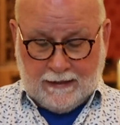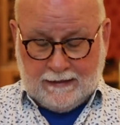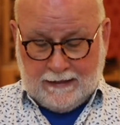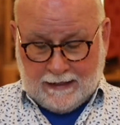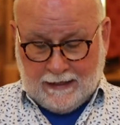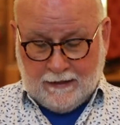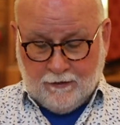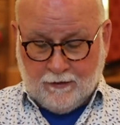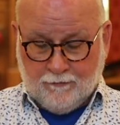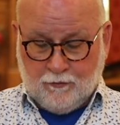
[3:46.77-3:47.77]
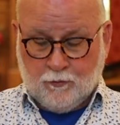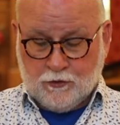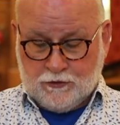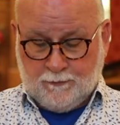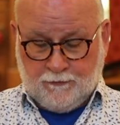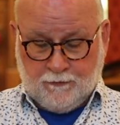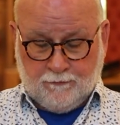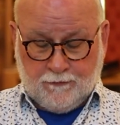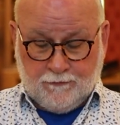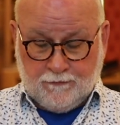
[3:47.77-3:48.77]
at the end of the worship
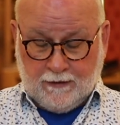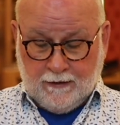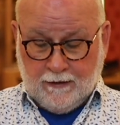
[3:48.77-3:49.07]
service